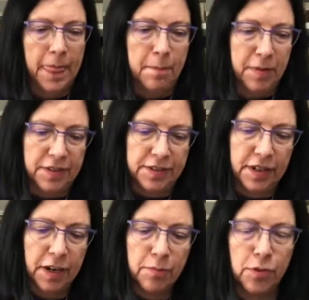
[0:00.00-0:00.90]
the
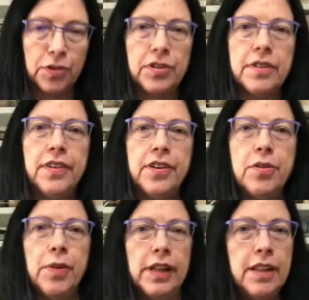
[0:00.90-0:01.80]
pestle and mortar very
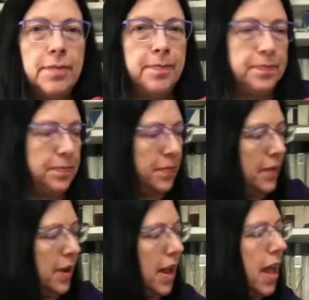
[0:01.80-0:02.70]
well,
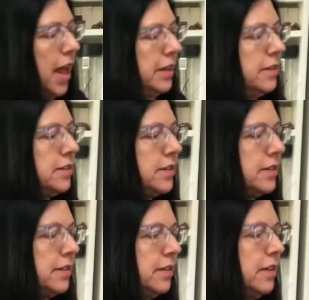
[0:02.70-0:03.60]
and
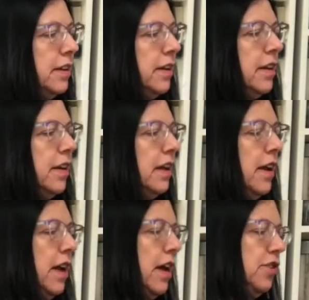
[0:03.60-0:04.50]

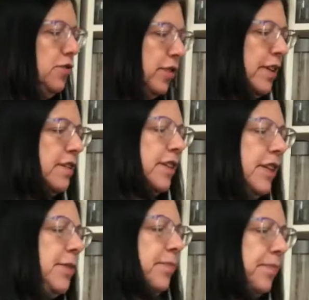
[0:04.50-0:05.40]
as you can
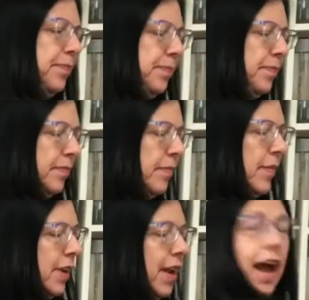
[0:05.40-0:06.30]
see,
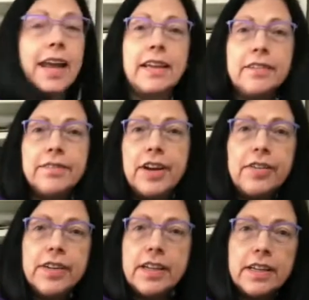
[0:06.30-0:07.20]
I can
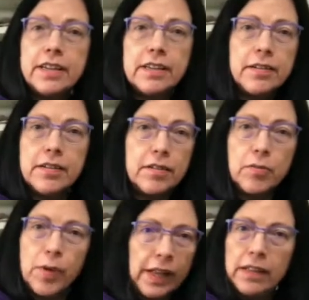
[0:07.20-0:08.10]
very
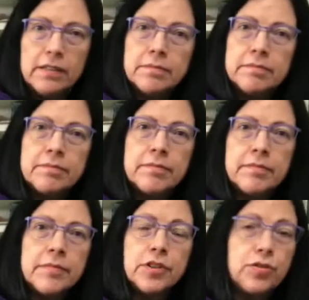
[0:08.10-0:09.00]
well
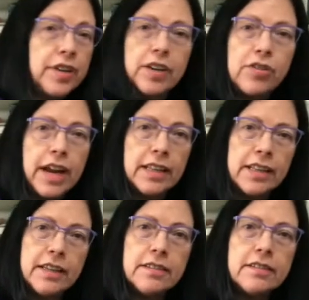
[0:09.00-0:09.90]
do the
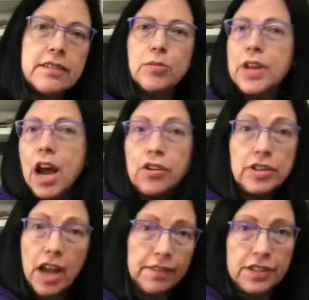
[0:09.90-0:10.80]
grinding without
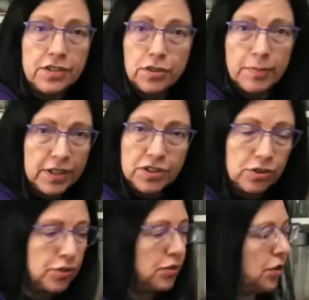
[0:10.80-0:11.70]
having so much
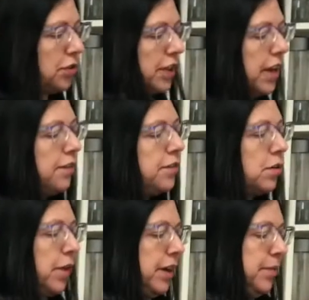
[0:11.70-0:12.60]
dust going
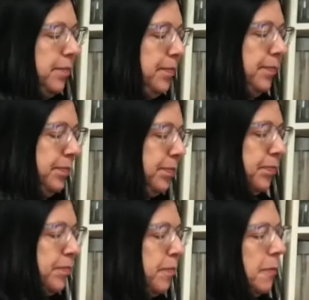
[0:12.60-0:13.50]
everywhere.
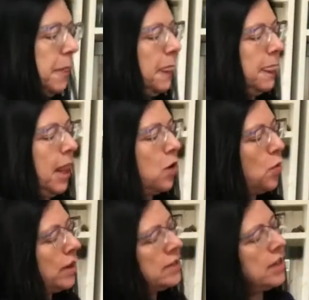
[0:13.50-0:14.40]

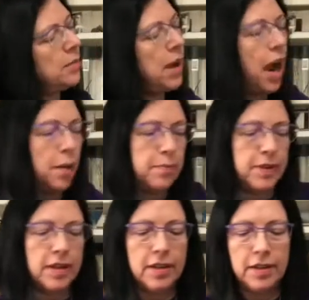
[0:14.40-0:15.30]
Once I'm
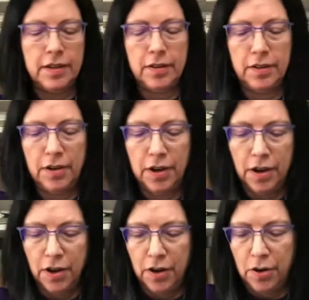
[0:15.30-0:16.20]
happy
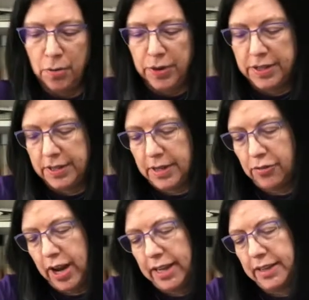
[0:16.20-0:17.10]
with the
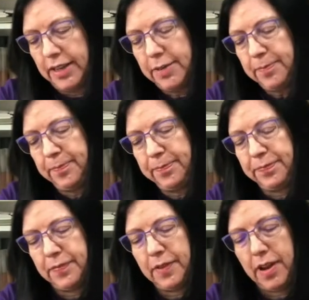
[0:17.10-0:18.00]
grinding,
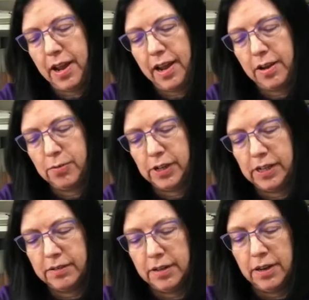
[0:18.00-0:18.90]
I
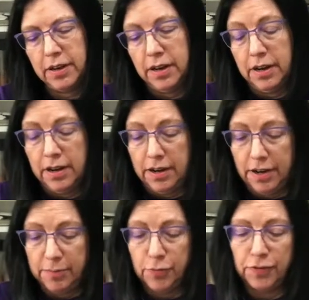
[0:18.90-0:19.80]
will
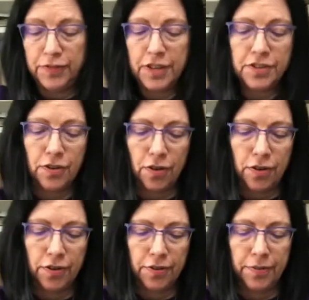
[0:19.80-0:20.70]
remove the sock